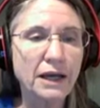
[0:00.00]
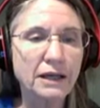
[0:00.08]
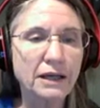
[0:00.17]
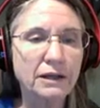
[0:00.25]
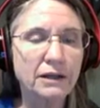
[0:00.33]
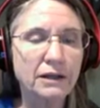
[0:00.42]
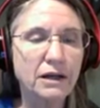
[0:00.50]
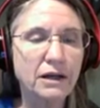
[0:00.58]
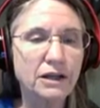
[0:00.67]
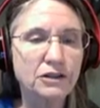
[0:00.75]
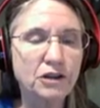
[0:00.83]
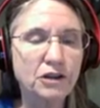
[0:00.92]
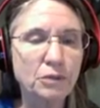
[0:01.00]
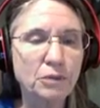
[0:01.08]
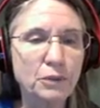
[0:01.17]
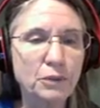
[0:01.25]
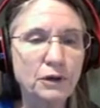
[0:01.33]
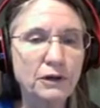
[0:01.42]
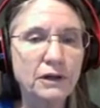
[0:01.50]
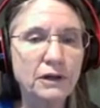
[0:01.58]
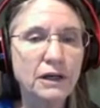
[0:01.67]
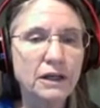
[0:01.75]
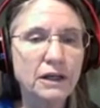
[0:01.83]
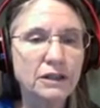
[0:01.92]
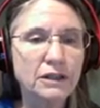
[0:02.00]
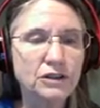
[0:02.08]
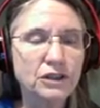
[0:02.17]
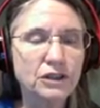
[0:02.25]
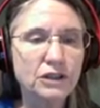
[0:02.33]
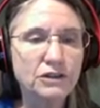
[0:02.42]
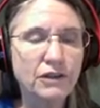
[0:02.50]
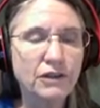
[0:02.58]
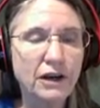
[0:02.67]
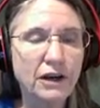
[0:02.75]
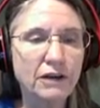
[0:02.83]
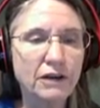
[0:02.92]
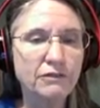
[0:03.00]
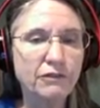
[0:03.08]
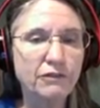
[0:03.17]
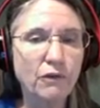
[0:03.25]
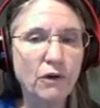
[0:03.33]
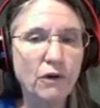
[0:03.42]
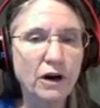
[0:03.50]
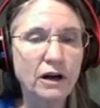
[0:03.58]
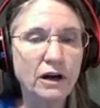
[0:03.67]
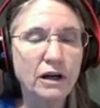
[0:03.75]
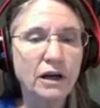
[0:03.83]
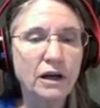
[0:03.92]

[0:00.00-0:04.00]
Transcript: any interpreter, just there for